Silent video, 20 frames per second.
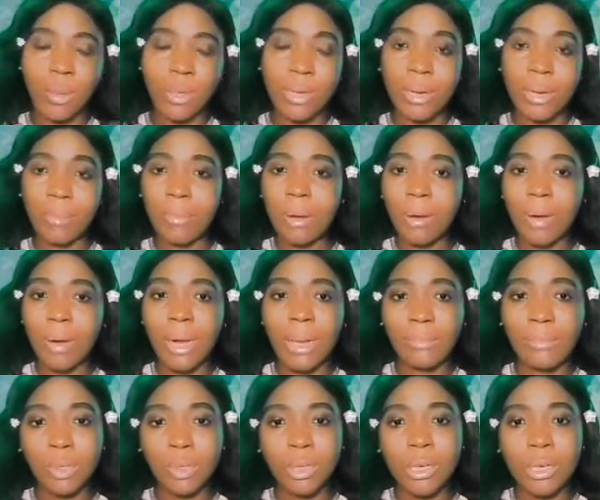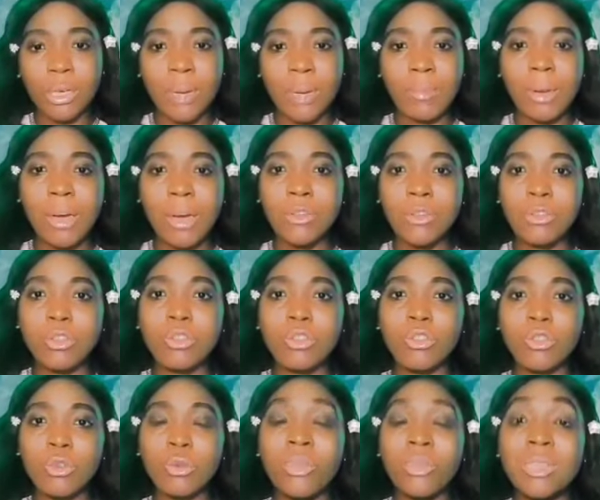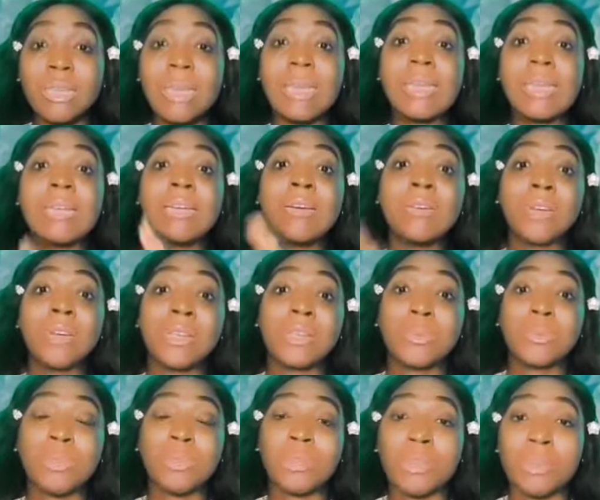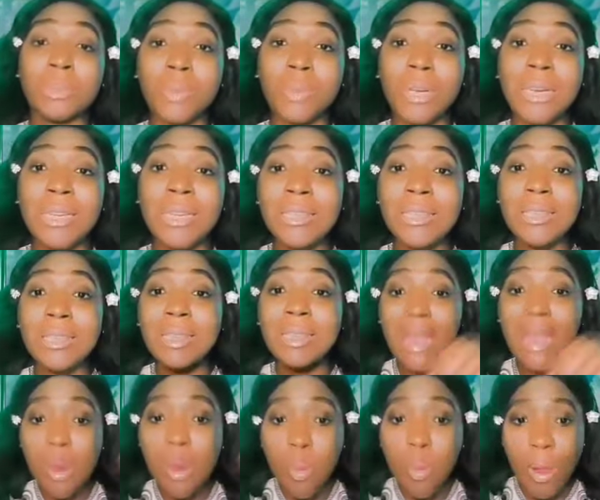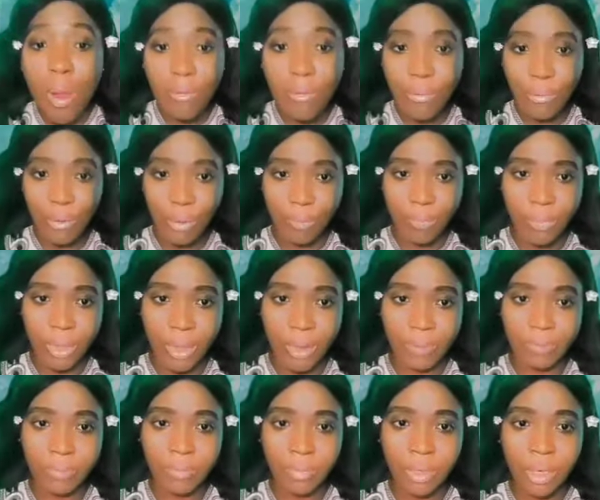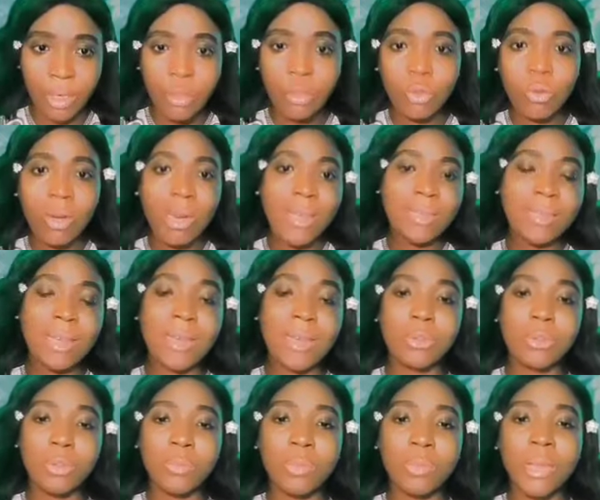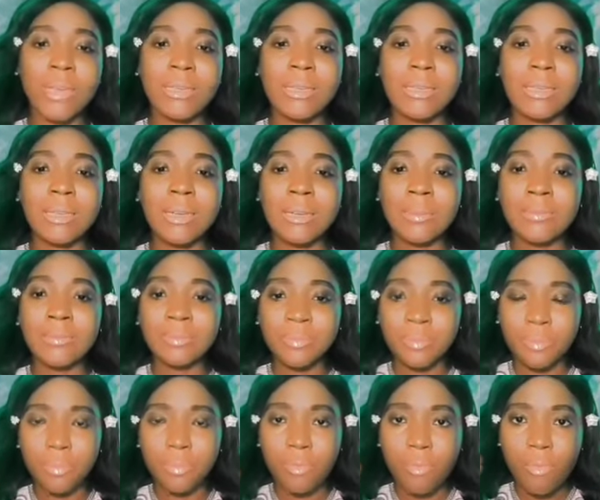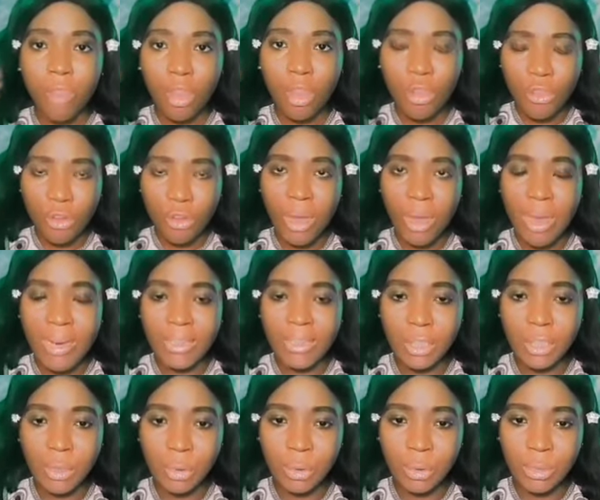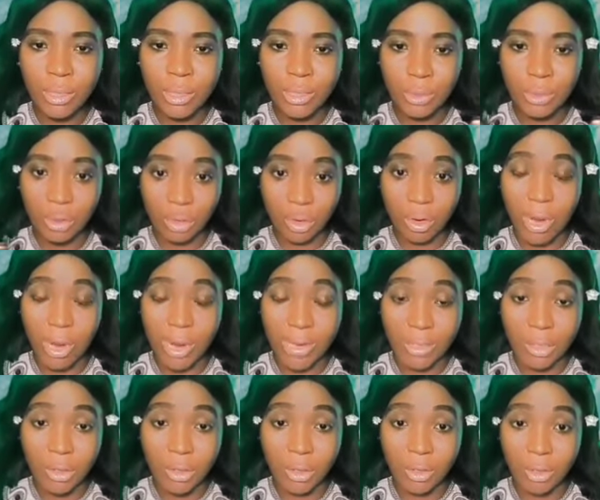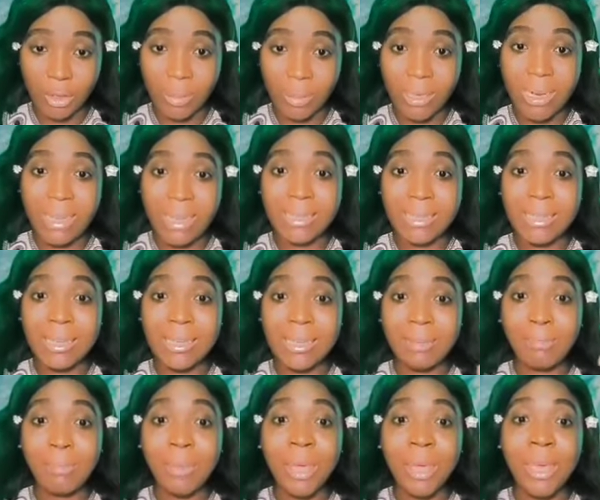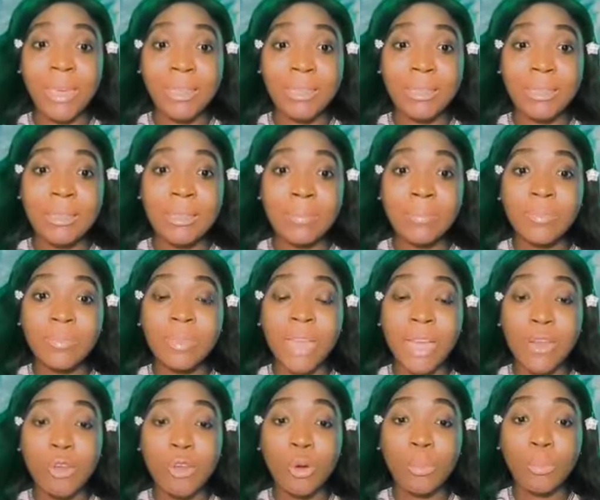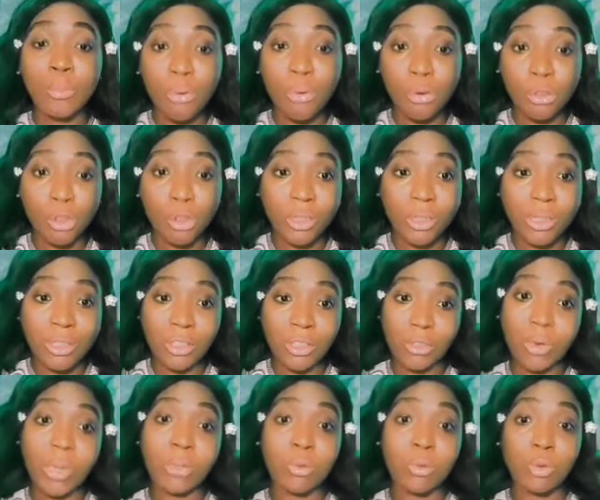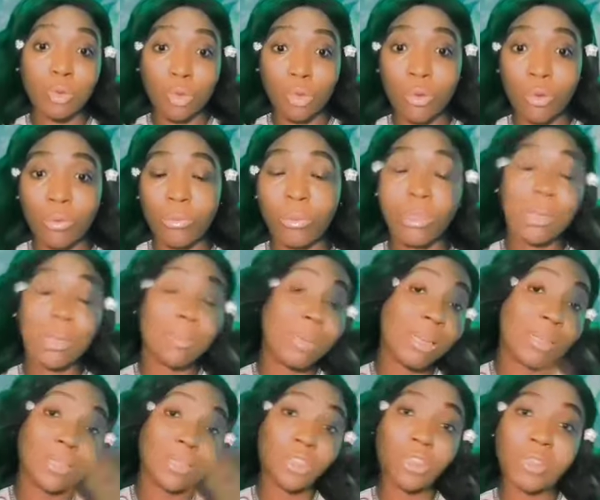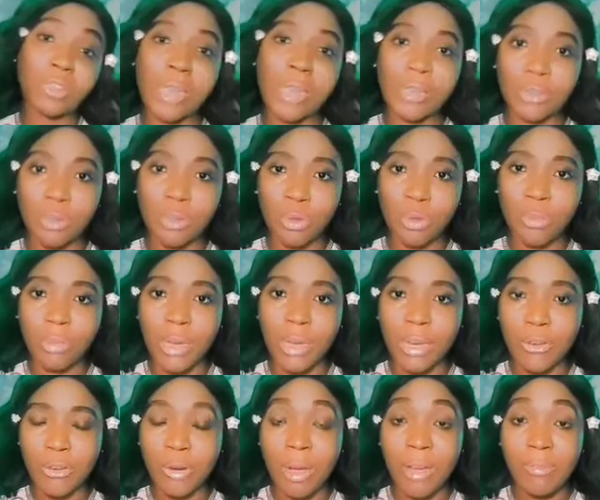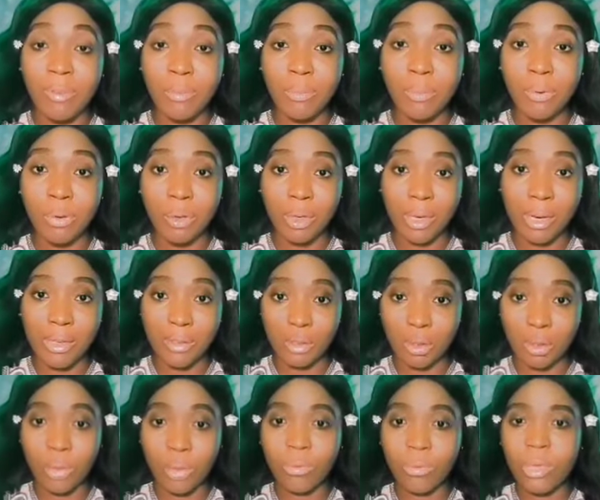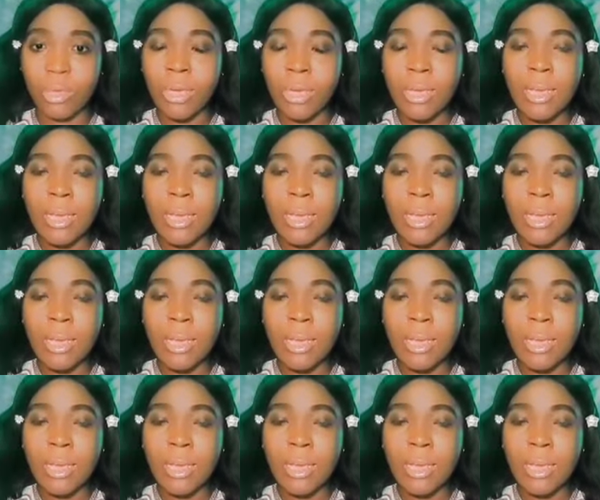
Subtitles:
their power, I'm talking about you taking the responsibilities away from them. So let's assume that your ideal audience or your ideal customer, that the pain that your product is trying to solve for them. Let's just assume that you have a product that solves